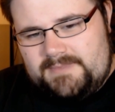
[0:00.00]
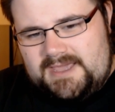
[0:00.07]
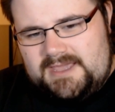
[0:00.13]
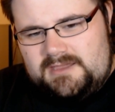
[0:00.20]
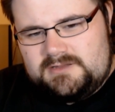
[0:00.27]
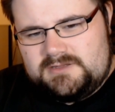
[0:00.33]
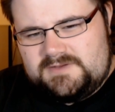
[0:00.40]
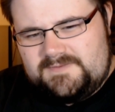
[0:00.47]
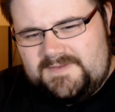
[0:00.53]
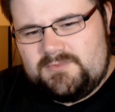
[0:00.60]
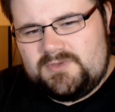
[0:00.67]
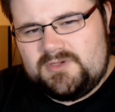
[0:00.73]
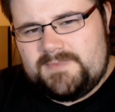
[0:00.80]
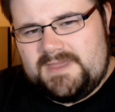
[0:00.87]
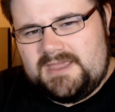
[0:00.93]
Do you think
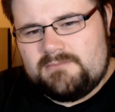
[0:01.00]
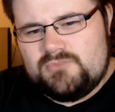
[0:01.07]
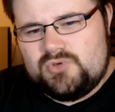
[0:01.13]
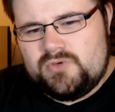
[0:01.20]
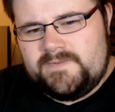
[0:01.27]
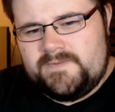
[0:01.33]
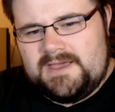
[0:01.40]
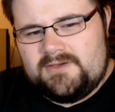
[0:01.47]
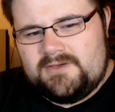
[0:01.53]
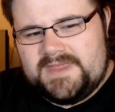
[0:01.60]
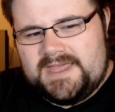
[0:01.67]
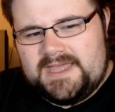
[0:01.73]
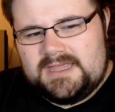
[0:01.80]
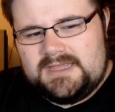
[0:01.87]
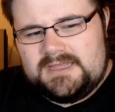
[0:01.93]
we could make a movie out of
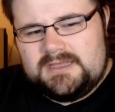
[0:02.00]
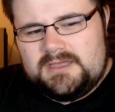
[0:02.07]
that?